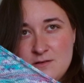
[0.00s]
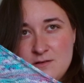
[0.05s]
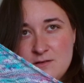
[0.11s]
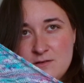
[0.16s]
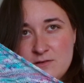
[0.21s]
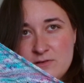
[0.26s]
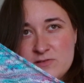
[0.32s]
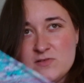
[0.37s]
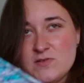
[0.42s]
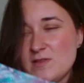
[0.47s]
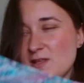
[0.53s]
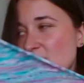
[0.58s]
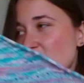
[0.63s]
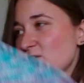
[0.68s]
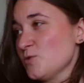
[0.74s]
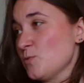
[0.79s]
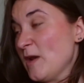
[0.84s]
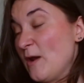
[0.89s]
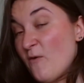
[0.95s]
And so then I
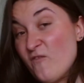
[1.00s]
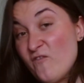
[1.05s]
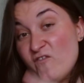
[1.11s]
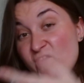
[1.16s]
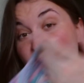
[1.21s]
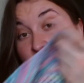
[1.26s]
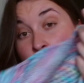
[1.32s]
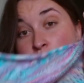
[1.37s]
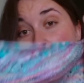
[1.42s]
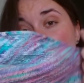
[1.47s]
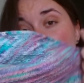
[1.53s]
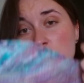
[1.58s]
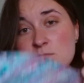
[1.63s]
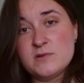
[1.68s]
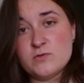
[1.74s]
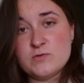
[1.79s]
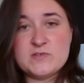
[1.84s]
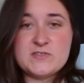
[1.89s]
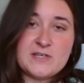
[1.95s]
just went, floom!
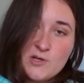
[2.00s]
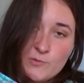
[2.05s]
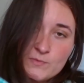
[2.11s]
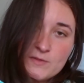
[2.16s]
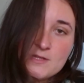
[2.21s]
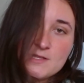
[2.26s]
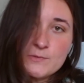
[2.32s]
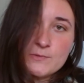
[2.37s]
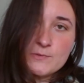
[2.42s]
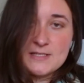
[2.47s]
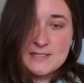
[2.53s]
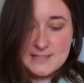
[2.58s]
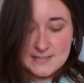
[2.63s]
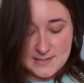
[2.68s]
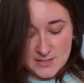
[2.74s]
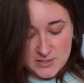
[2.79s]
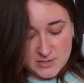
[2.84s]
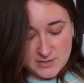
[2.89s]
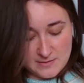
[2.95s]
Also helped that there were less
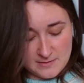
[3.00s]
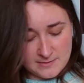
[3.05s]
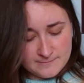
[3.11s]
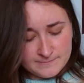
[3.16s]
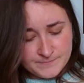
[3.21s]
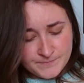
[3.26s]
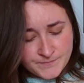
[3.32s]
stitches.